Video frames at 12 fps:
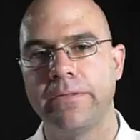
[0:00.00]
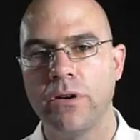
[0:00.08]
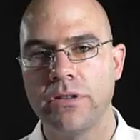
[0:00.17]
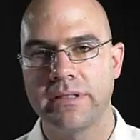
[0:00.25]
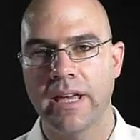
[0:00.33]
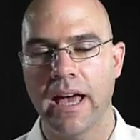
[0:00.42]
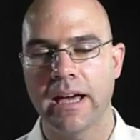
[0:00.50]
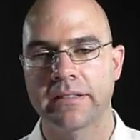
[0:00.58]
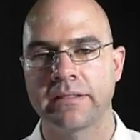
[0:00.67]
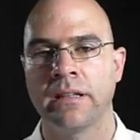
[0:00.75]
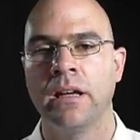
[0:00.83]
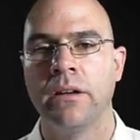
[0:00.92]
deferred
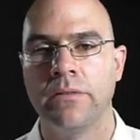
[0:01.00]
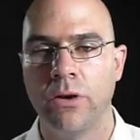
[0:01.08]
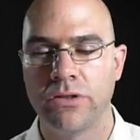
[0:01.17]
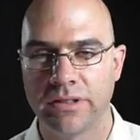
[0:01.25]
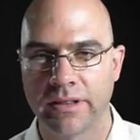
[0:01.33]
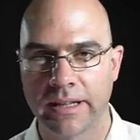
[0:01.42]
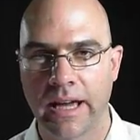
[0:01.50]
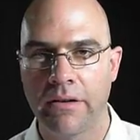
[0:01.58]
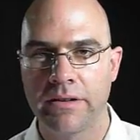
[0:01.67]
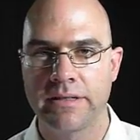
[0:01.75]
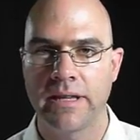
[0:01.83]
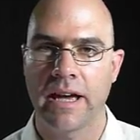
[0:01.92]
tax versus the
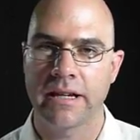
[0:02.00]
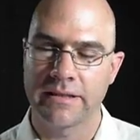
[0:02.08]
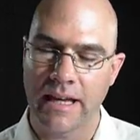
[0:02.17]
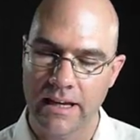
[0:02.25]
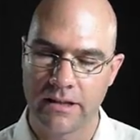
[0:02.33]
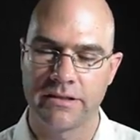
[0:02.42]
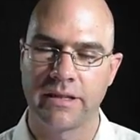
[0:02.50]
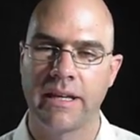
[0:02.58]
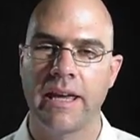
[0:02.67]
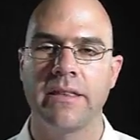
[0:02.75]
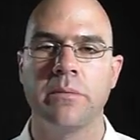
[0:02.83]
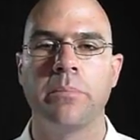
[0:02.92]
current tax added
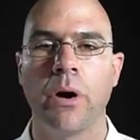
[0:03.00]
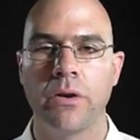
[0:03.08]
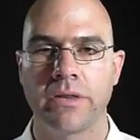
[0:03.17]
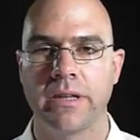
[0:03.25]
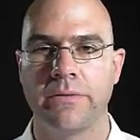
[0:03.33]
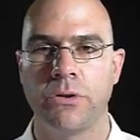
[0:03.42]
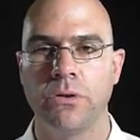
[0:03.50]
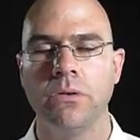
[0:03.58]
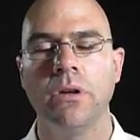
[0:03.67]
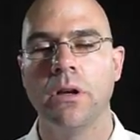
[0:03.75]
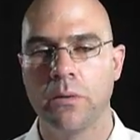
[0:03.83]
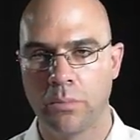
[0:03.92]
together both give
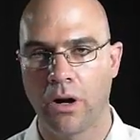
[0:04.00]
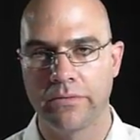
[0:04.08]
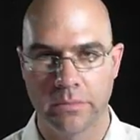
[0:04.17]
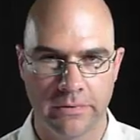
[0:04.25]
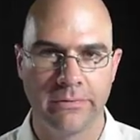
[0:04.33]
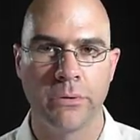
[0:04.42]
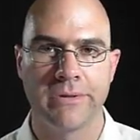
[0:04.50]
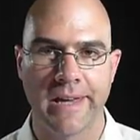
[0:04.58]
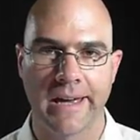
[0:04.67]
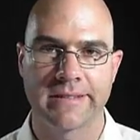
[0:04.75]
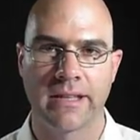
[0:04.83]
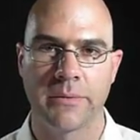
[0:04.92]
you profit before
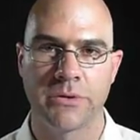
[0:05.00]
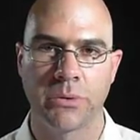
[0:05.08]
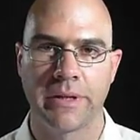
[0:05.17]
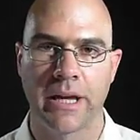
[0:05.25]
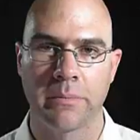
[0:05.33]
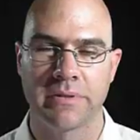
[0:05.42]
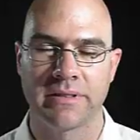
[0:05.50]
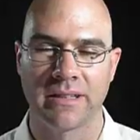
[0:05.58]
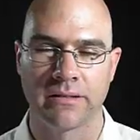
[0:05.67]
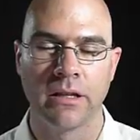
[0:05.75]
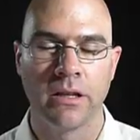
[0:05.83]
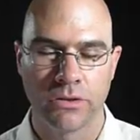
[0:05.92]
tax times 28%.
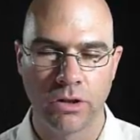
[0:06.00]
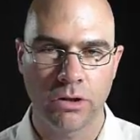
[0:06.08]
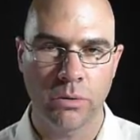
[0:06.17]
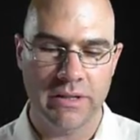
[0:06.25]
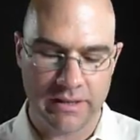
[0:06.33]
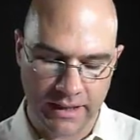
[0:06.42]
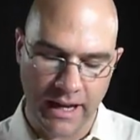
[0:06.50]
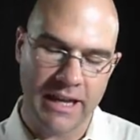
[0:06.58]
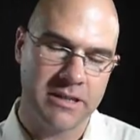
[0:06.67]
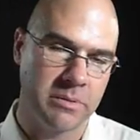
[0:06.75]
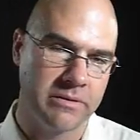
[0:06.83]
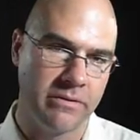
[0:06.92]
Not always the
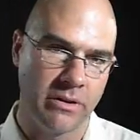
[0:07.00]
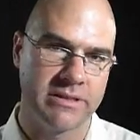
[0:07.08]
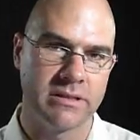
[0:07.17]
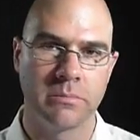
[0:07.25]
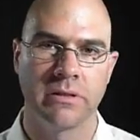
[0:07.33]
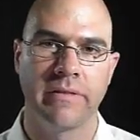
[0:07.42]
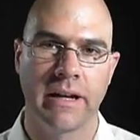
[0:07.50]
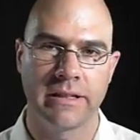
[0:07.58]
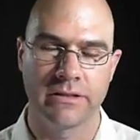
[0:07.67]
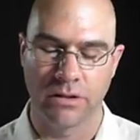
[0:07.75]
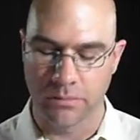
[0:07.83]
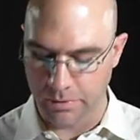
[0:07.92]
case, but very
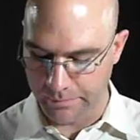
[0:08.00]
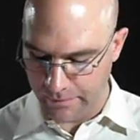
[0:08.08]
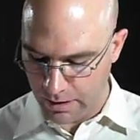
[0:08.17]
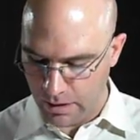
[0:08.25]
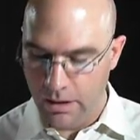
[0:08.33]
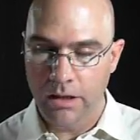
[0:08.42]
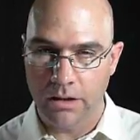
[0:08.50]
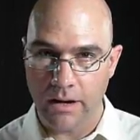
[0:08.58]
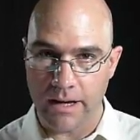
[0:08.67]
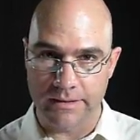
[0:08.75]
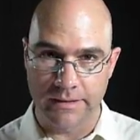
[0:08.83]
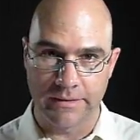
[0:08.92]
simplified example.
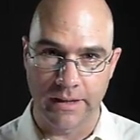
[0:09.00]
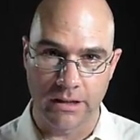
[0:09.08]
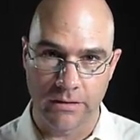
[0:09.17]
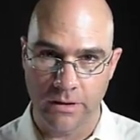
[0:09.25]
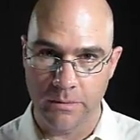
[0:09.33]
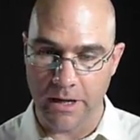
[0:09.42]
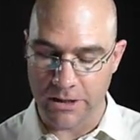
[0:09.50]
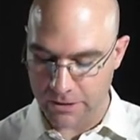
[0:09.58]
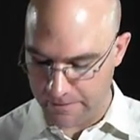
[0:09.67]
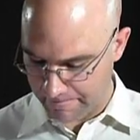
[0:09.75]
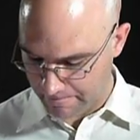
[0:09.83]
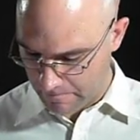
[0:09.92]
Great, thank you very
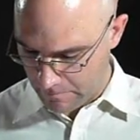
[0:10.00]
much.